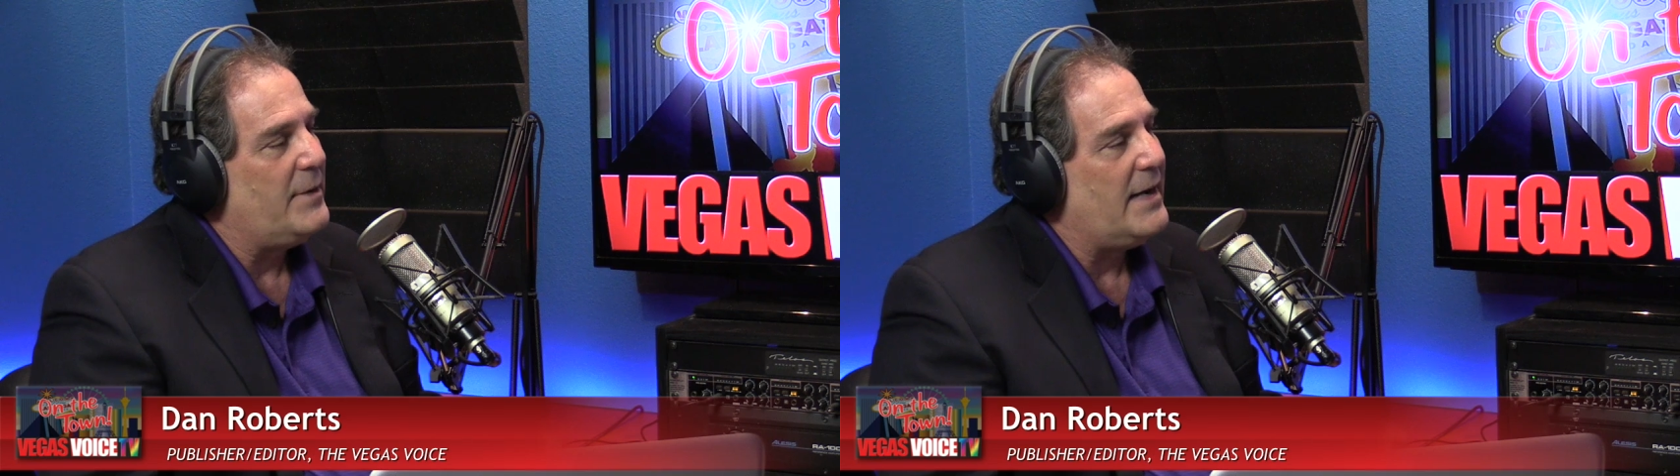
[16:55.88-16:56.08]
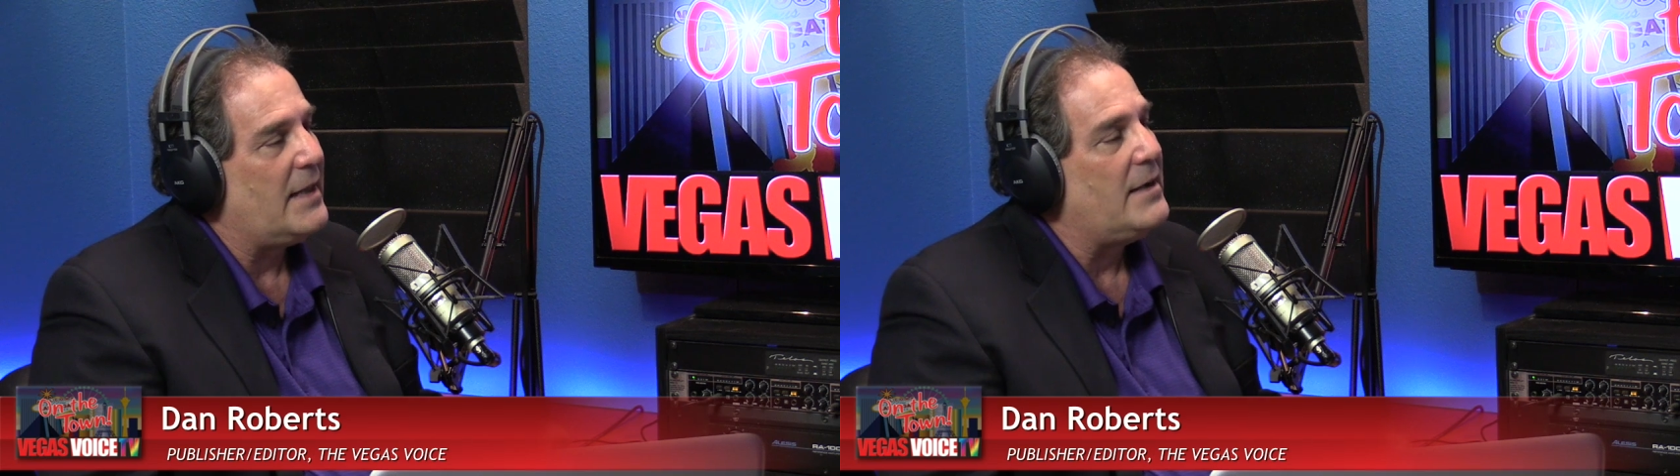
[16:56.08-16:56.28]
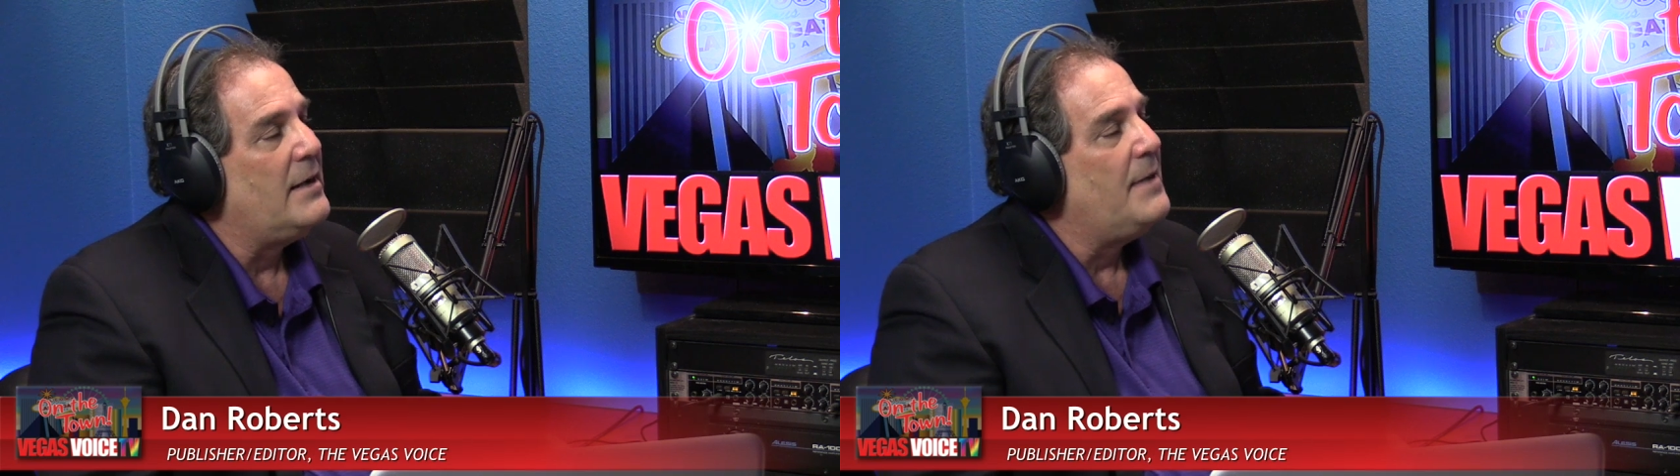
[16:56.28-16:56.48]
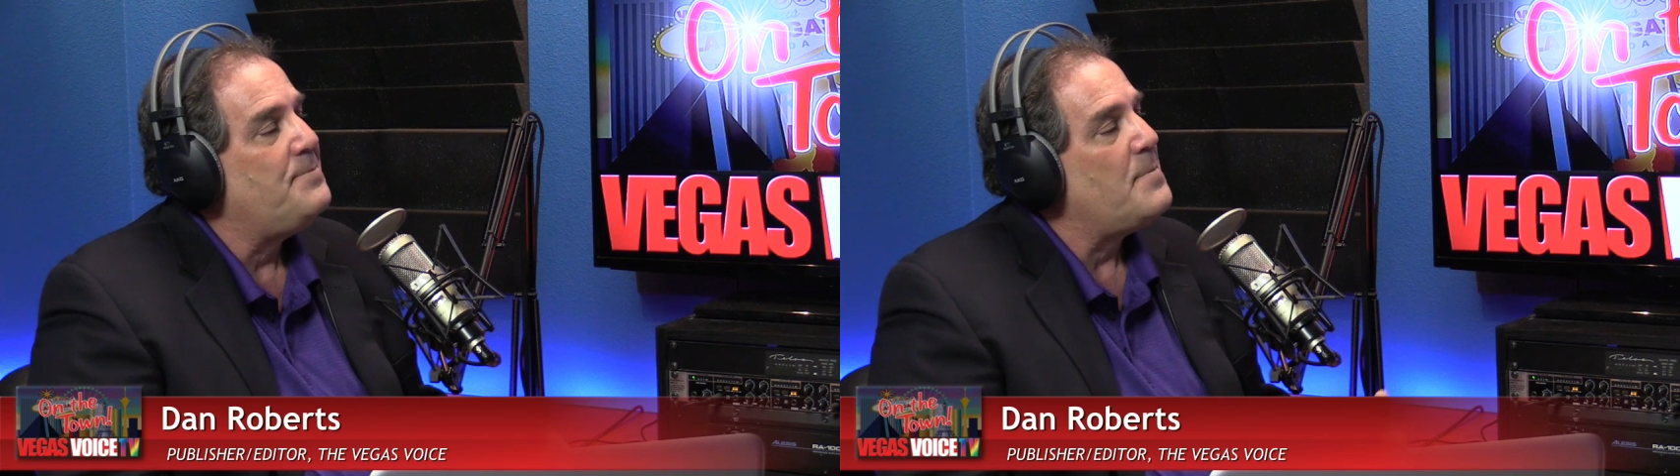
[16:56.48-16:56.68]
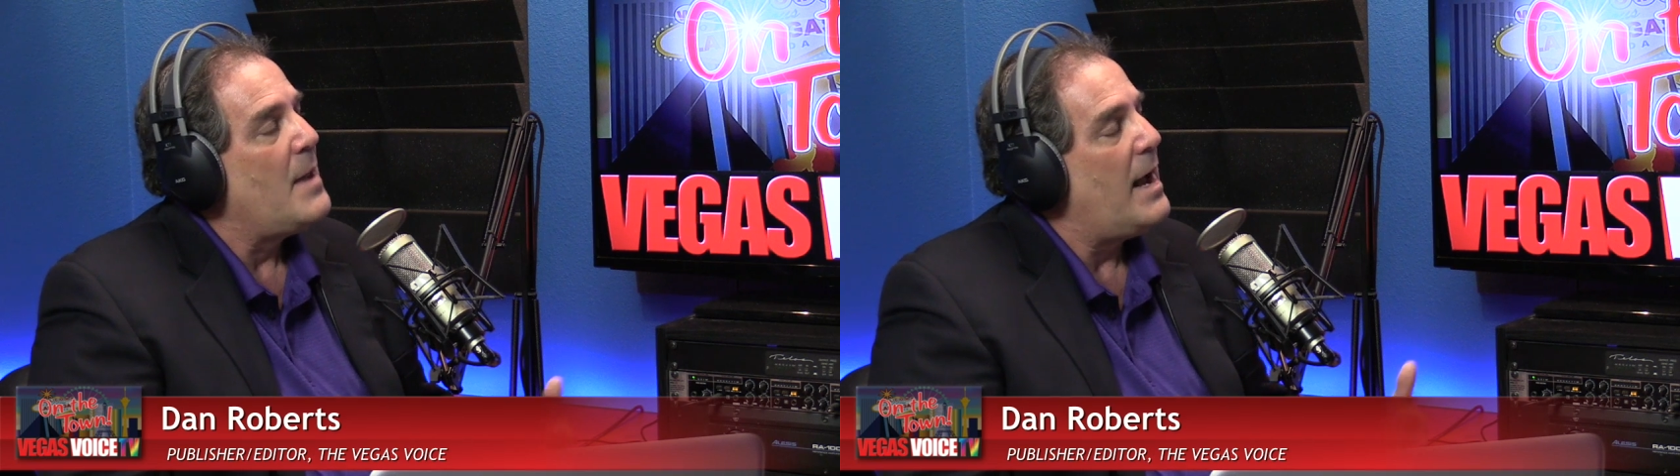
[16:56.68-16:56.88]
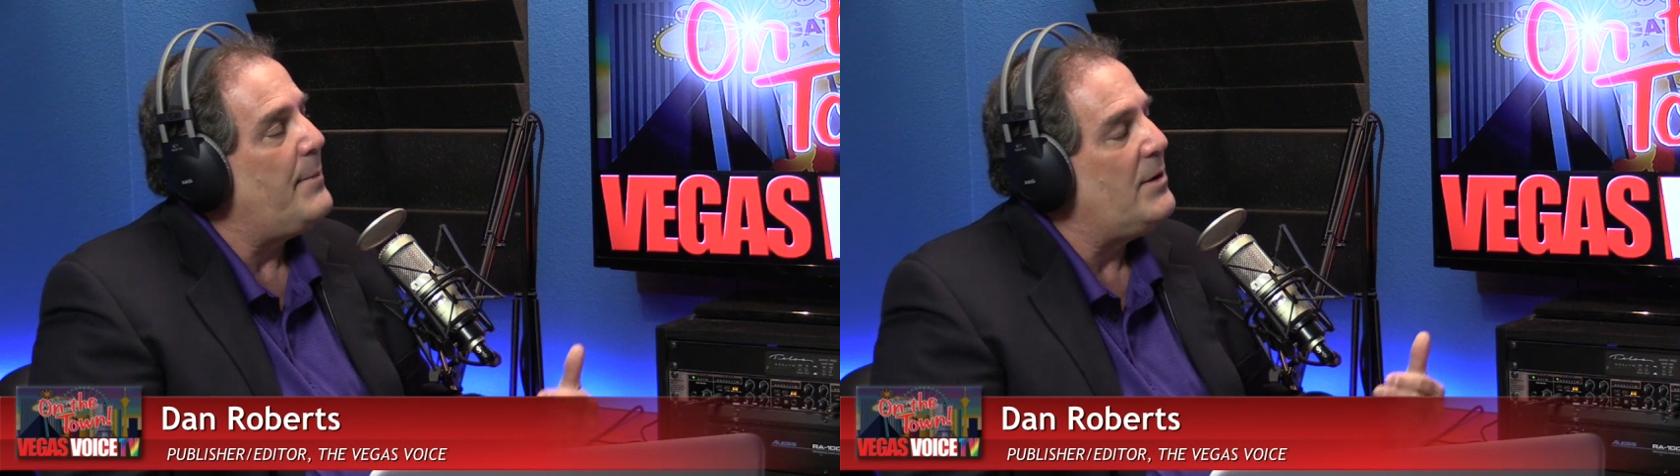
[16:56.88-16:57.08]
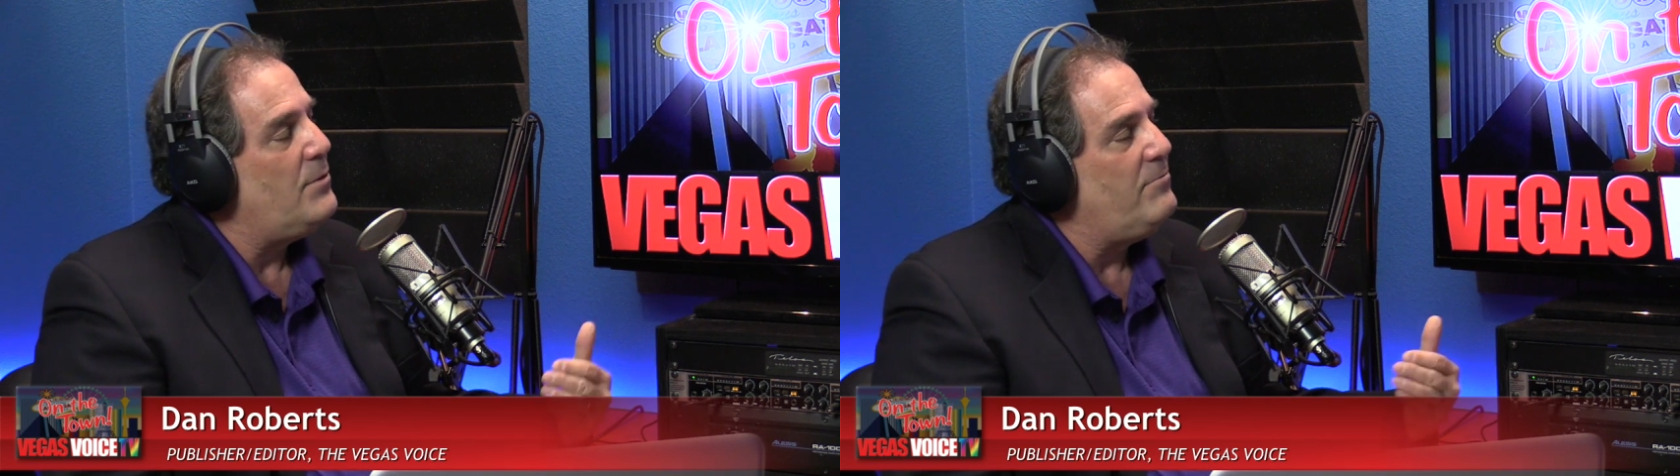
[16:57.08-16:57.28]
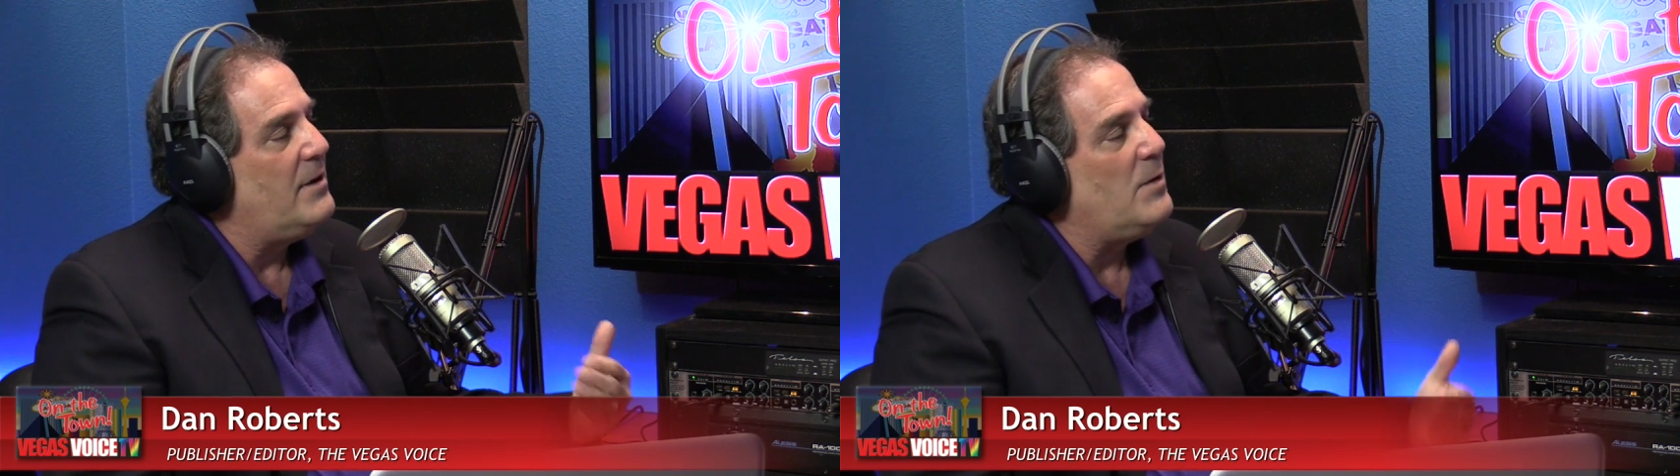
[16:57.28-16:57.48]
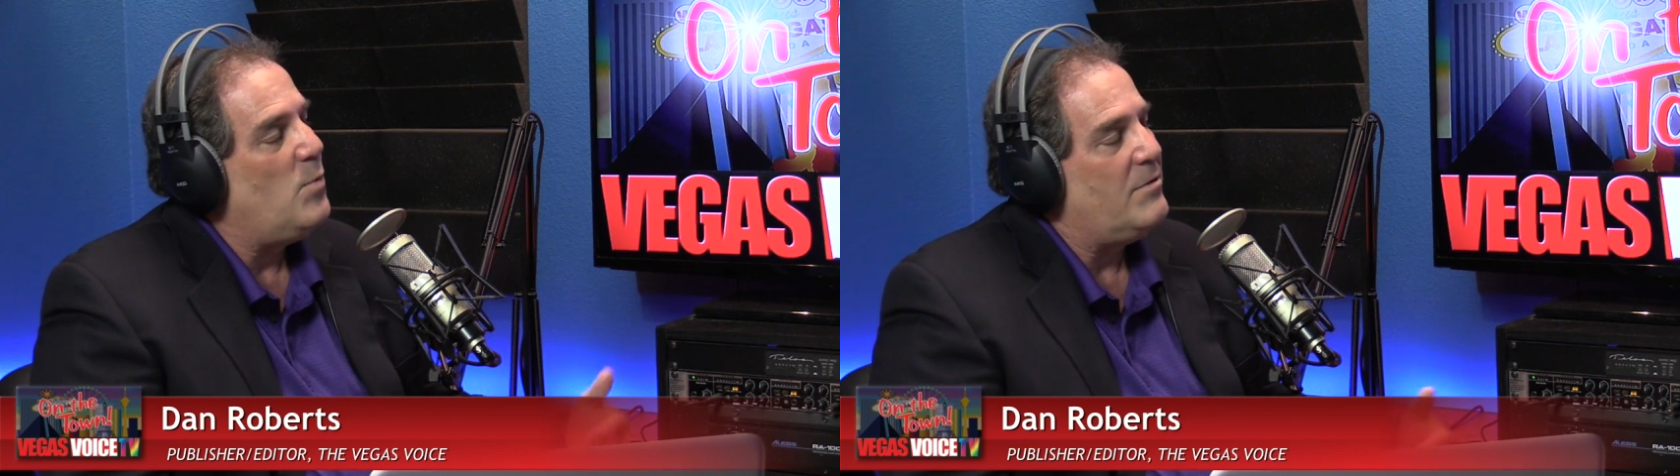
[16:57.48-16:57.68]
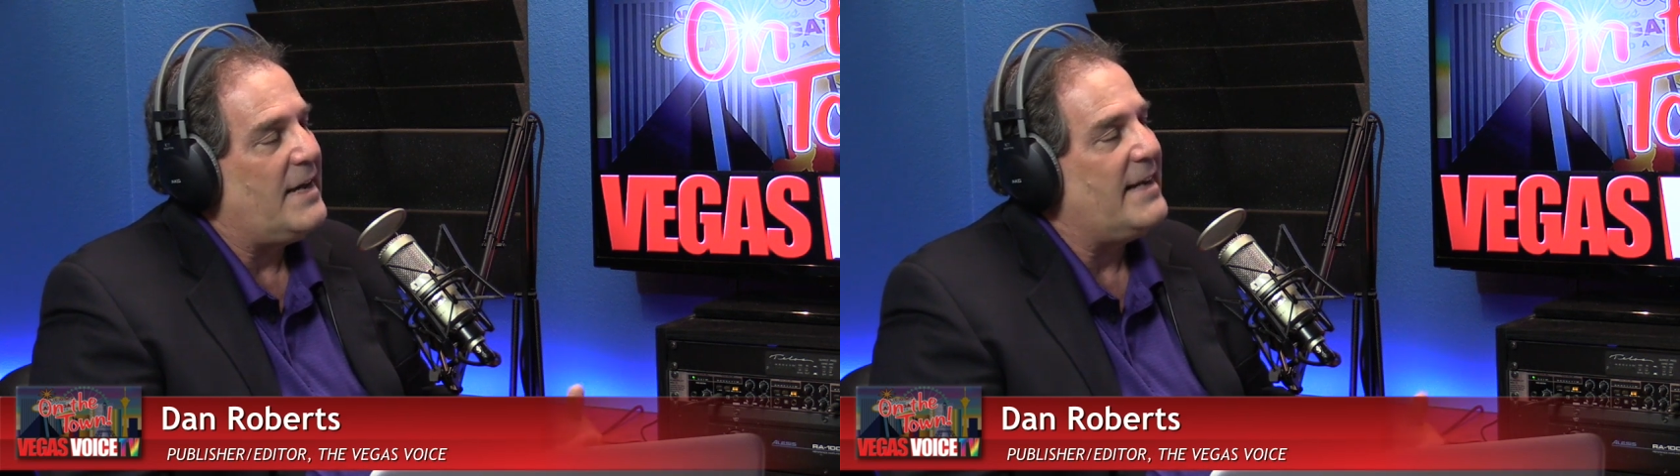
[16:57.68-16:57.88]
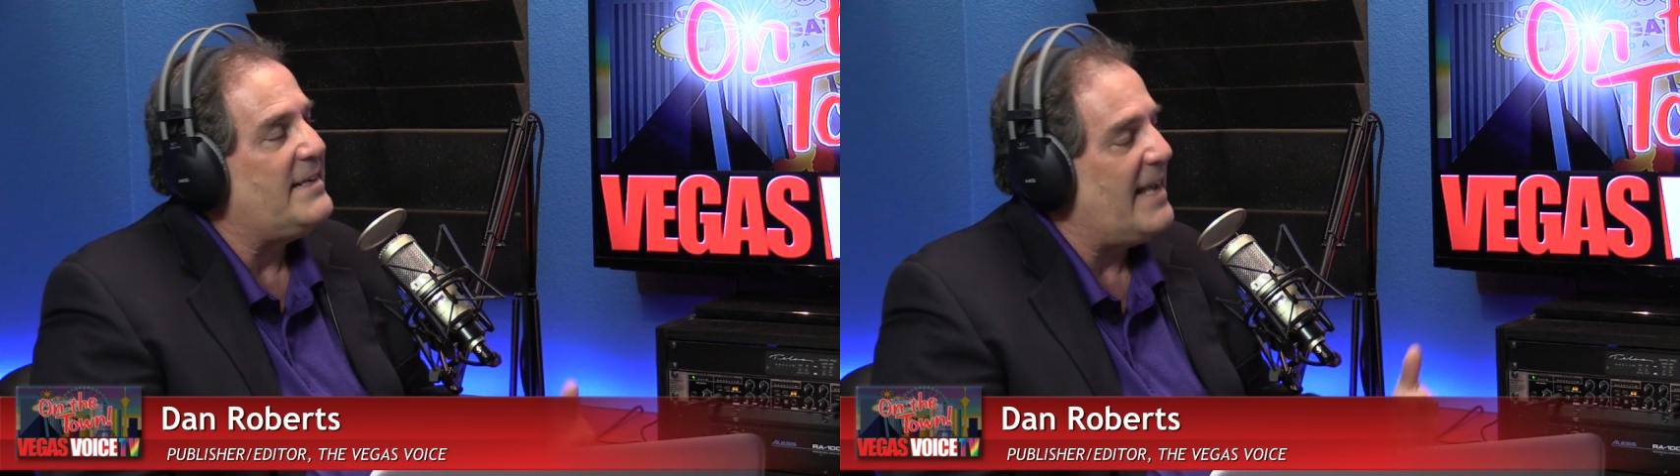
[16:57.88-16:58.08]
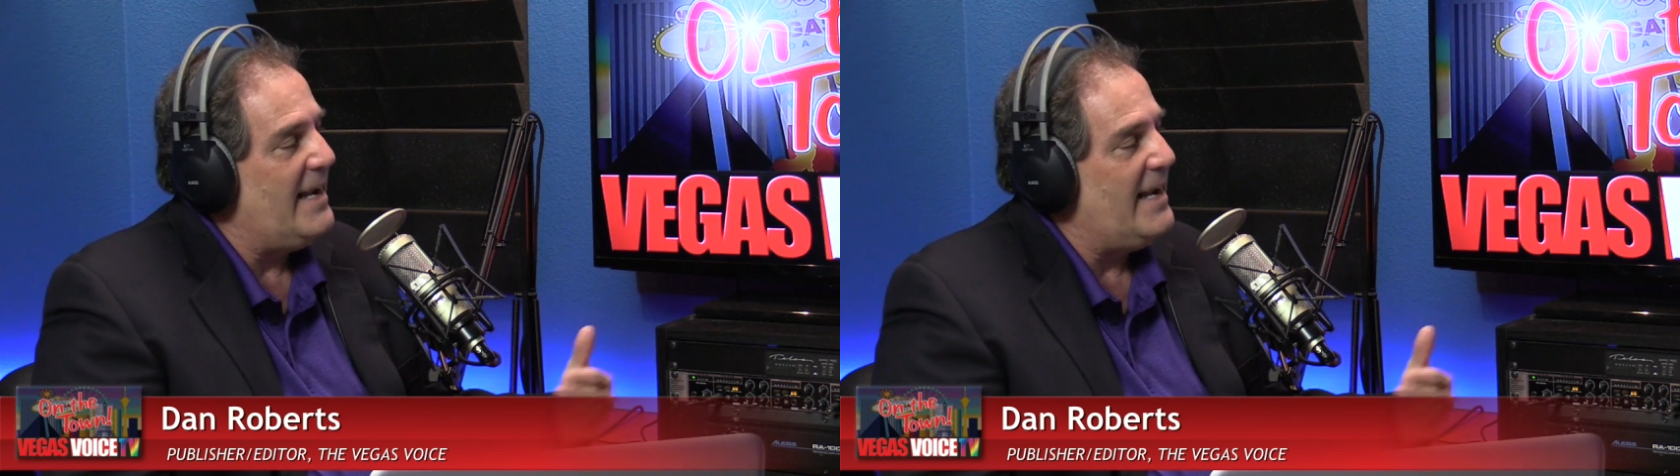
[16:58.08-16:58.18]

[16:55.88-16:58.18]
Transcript: editor, you really were not in